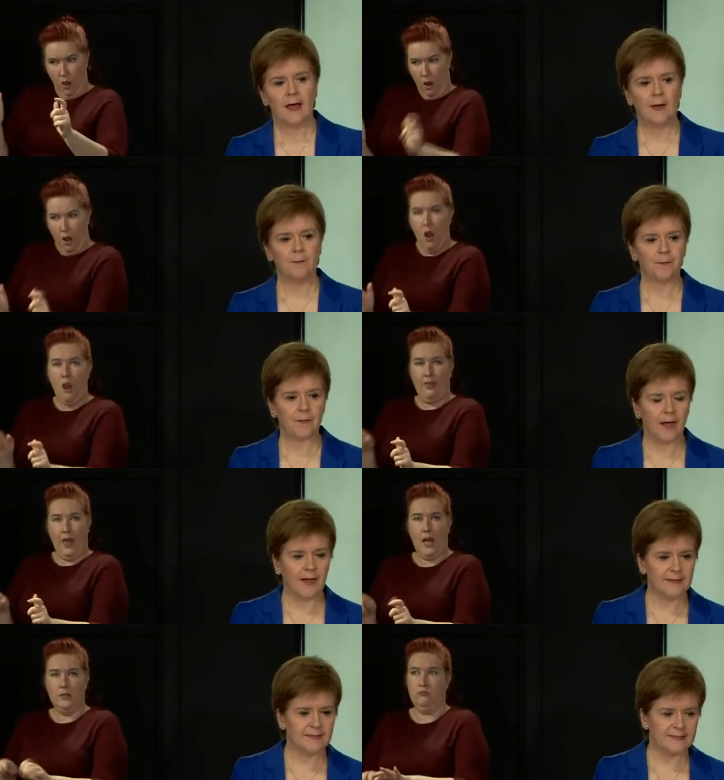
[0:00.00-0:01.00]
Speaker 1: Um,
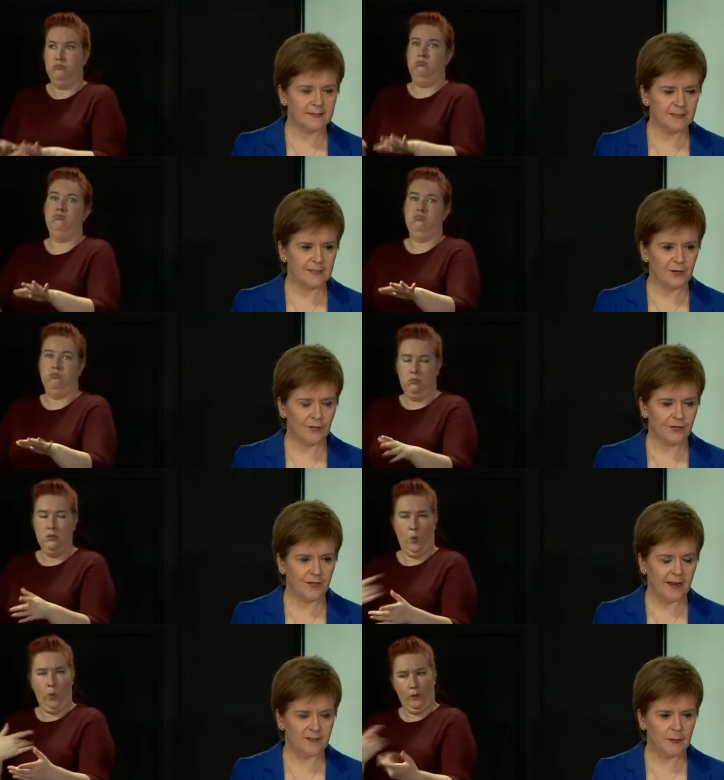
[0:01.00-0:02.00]
and you know,
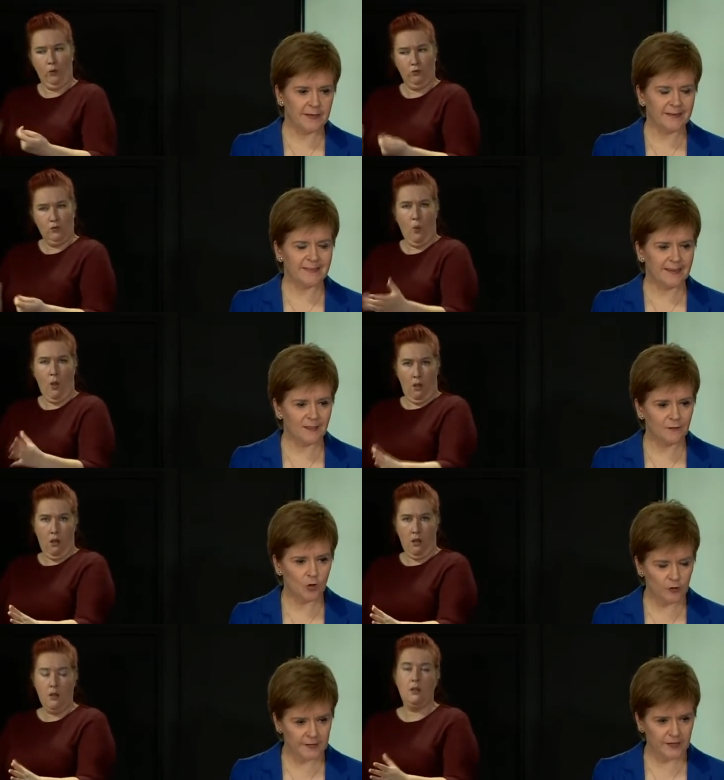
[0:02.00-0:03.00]
there has been an extensive
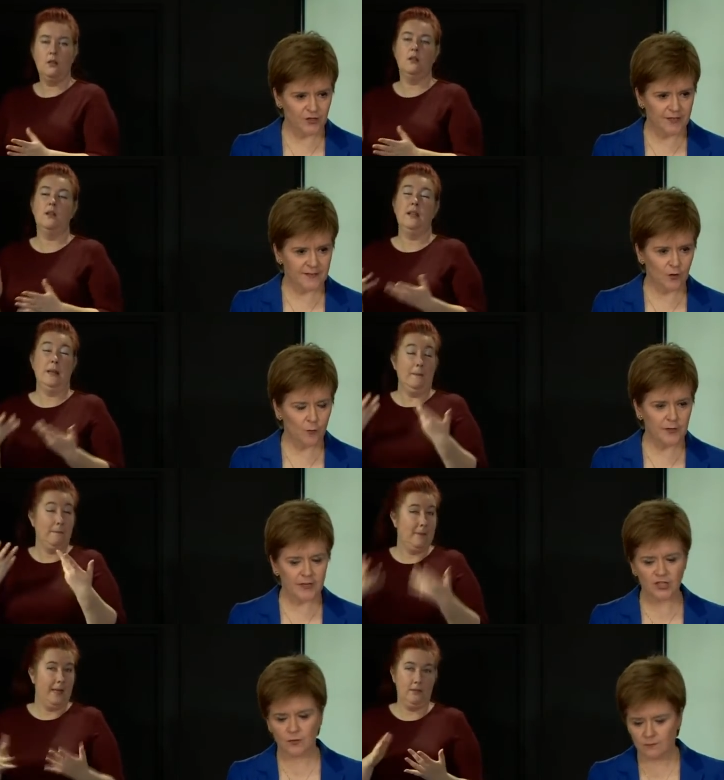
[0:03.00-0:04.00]
contact tracing
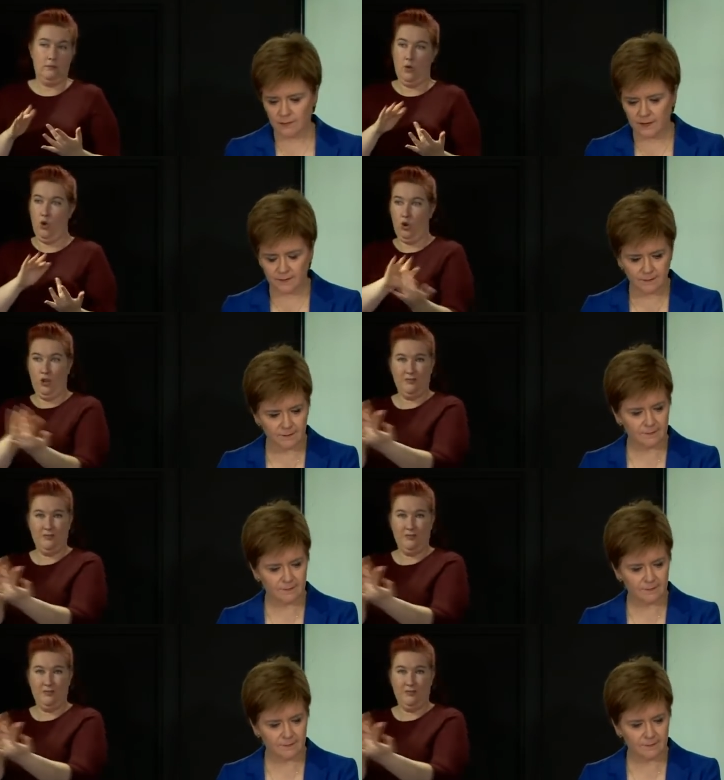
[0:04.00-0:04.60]
operation. The